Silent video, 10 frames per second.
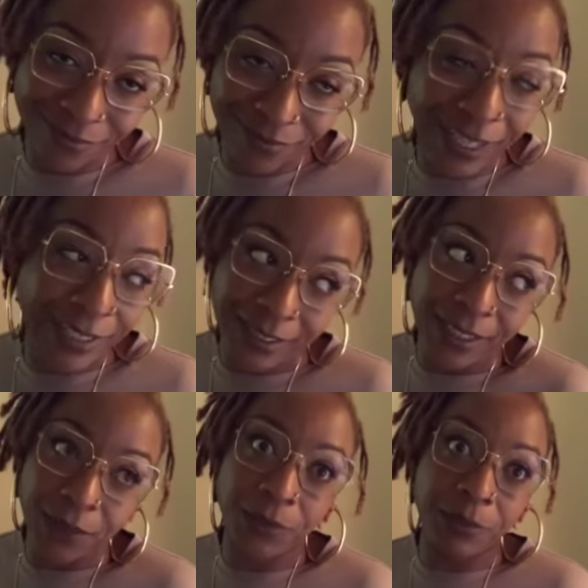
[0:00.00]
can't
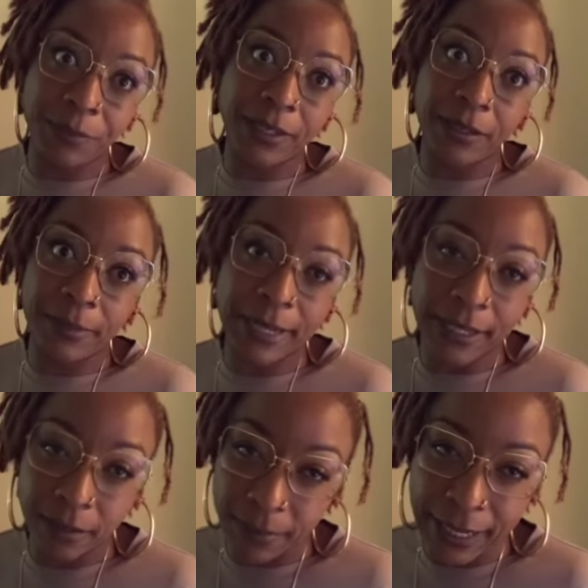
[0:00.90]
say it wouldn't be in the back
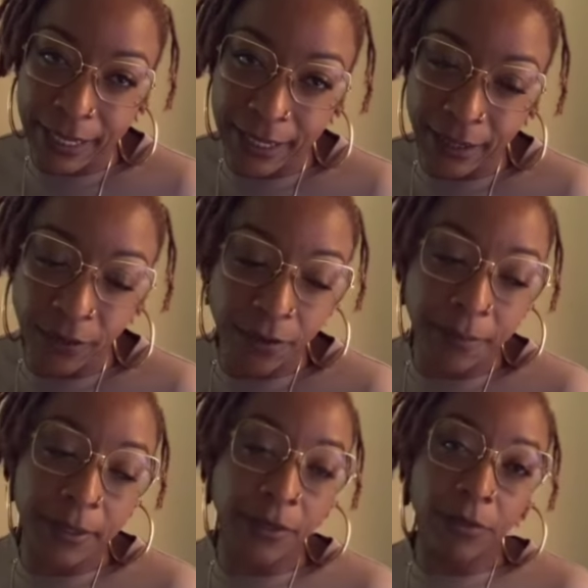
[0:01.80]
of your mind. You know what I
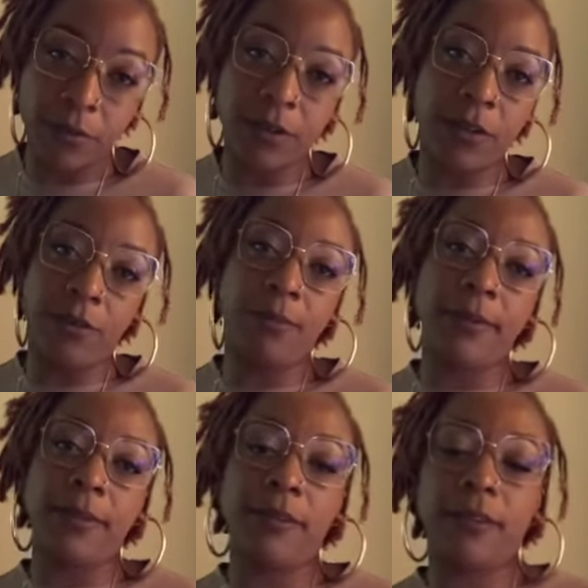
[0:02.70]
mean? You are
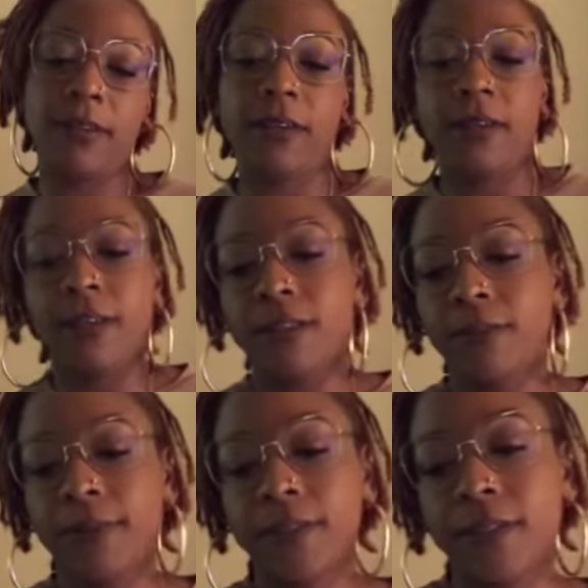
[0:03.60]
human. And this
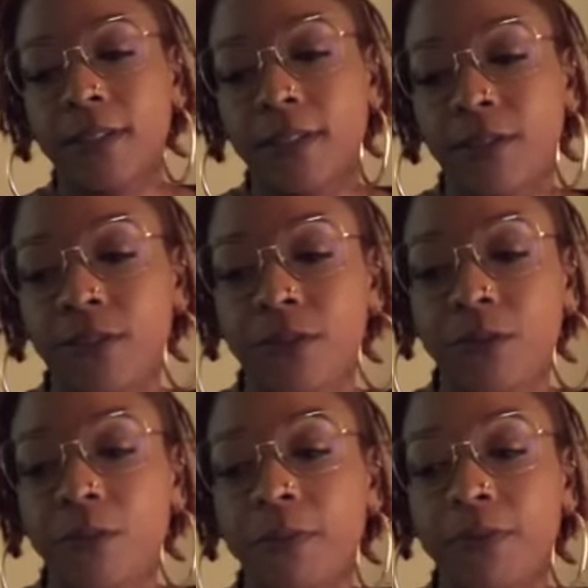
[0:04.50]
person has hurt you
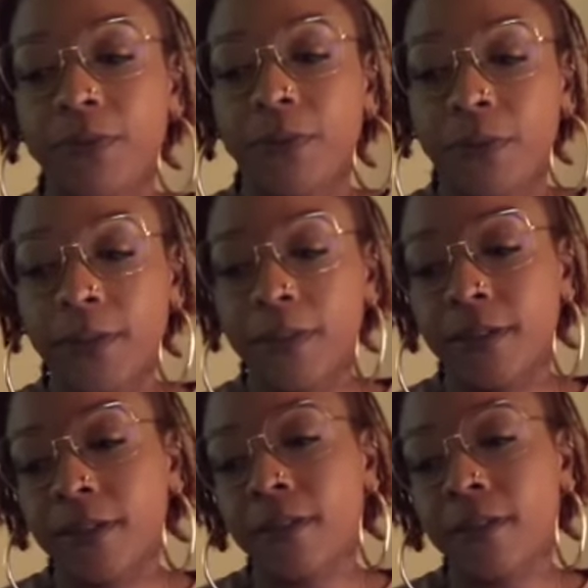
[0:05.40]
before.